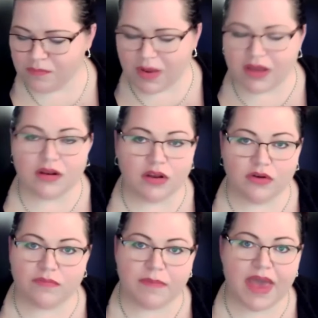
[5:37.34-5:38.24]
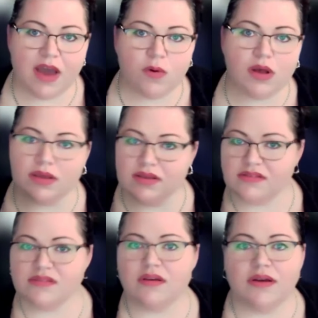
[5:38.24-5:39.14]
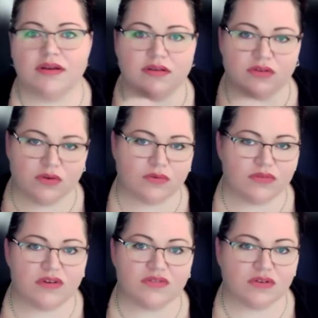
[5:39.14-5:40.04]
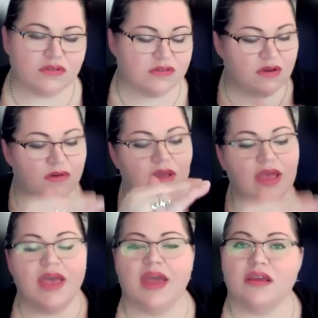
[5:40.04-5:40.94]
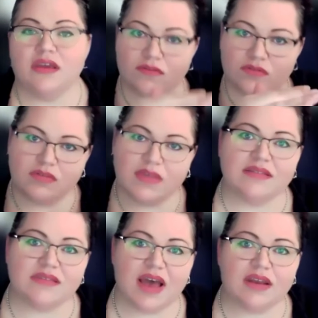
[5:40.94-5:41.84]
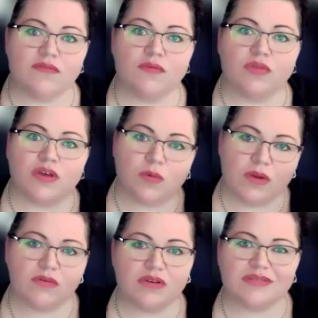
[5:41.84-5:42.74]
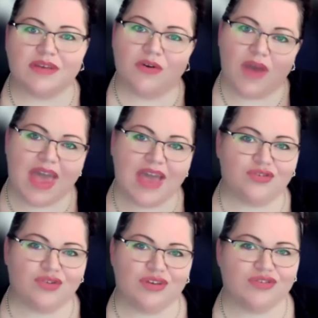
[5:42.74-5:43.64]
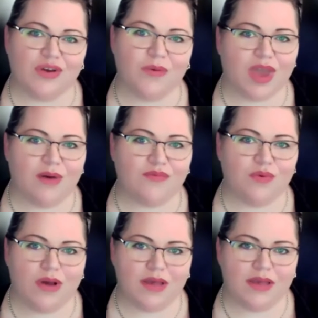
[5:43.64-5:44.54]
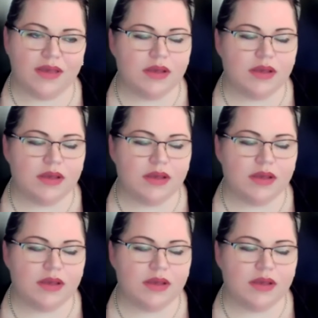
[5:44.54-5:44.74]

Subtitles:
bucket load of power inside Google Search Console, and it gives you that data for the queries that you're actually showing up for.